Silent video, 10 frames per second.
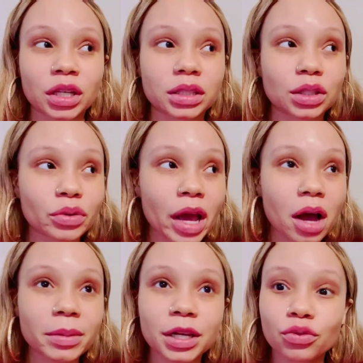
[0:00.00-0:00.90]
So now
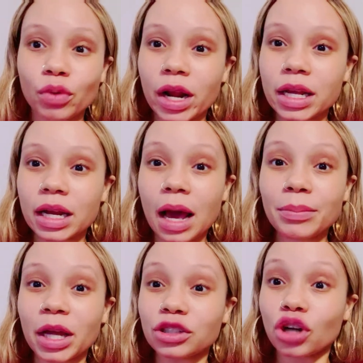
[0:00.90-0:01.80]
I'm getting ready and I'm
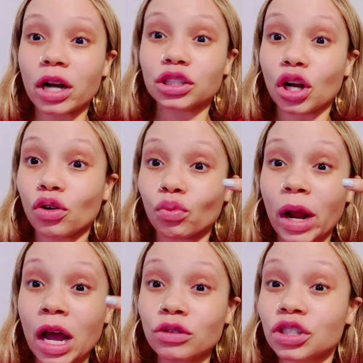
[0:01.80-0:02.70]
like trying to turn
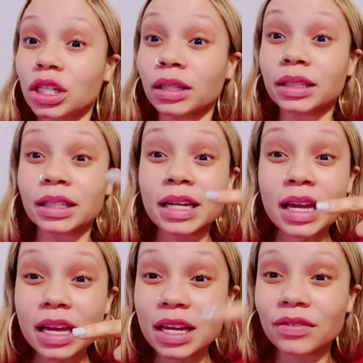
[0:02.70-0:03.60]
around to
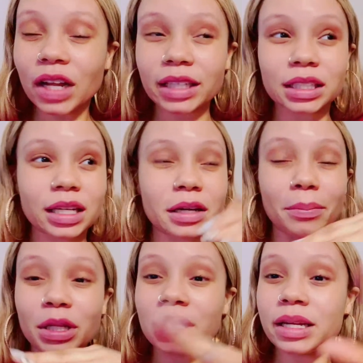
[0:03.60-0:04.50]
leave, like to get
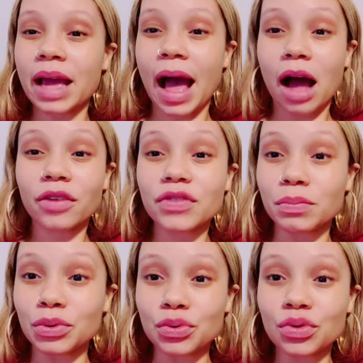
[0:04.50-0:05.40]
completely out of the
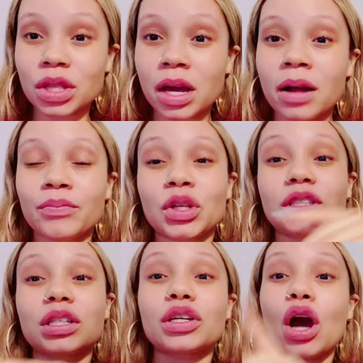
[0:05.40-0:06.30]
booth
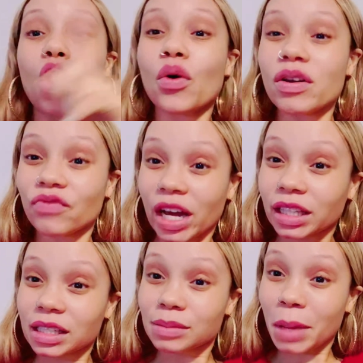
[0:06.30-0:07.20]
to go and fight
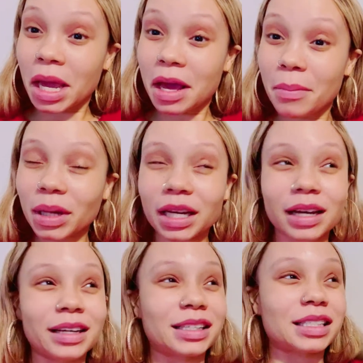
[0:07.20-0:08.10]
this man
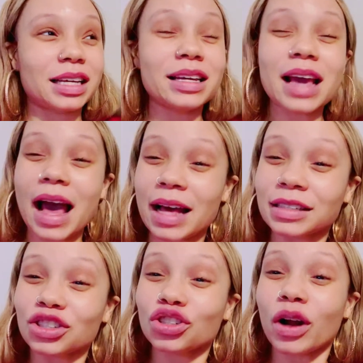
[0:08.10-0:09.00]
because he
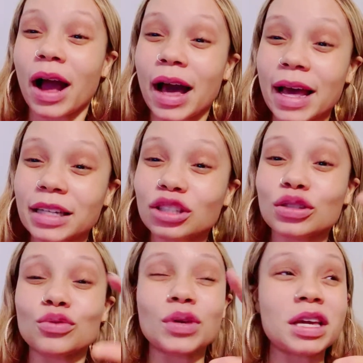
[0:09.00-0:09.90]
has tried
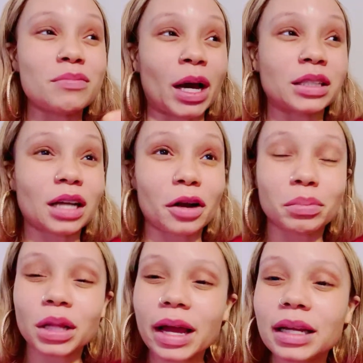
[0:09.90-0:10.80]
to eat my entire
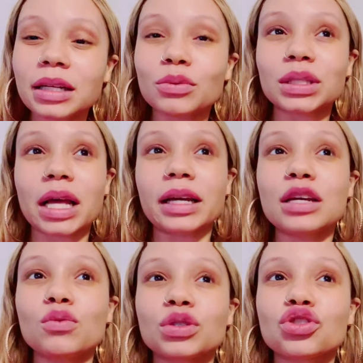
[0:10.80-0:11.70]
plate and it was like
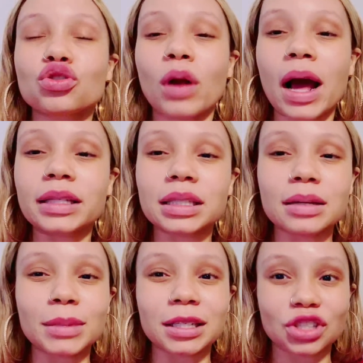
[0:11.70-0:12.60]
he was trying to
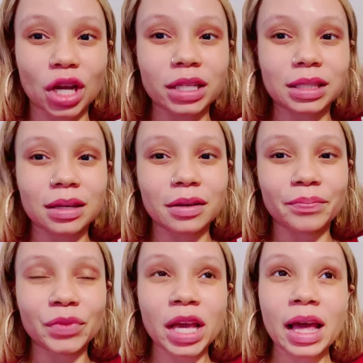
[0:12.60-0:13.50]
get me to chase
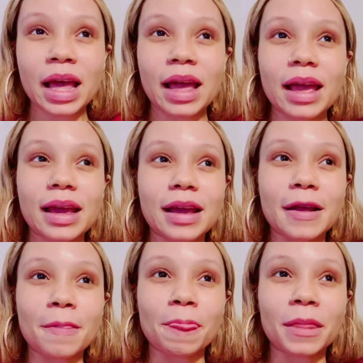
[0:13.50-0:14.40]
him
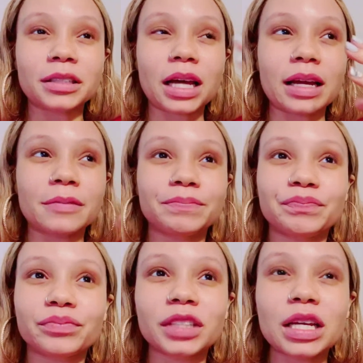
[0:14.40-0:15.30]
and like
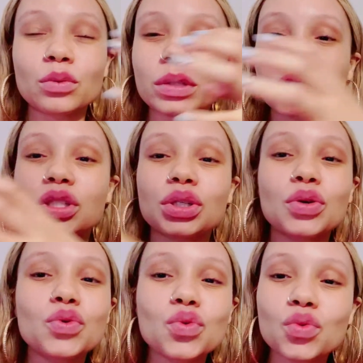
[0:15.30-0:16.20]
it was
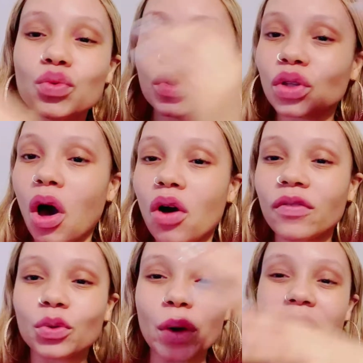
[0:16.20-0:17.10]
too long
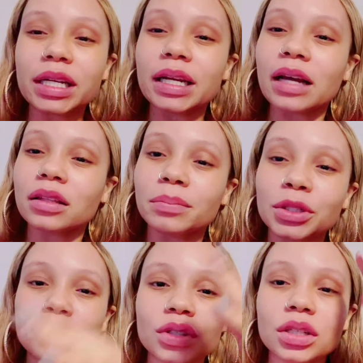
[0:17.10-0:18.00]
of a way to get out the
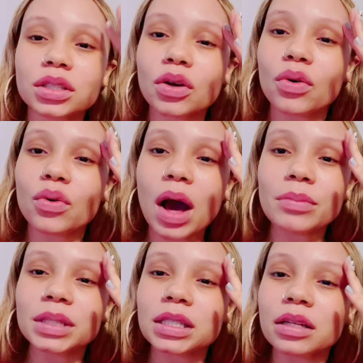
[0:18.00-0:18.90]
booth. So
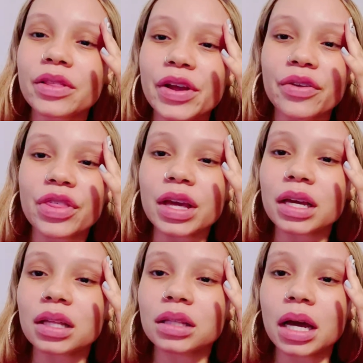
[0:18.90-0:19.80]
I'm sitting there
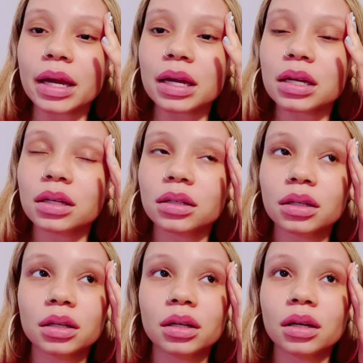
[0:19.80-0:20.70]
thinking like,
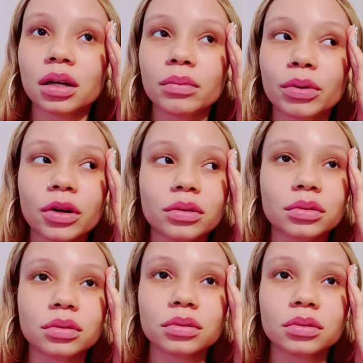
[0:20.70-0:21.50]
bro,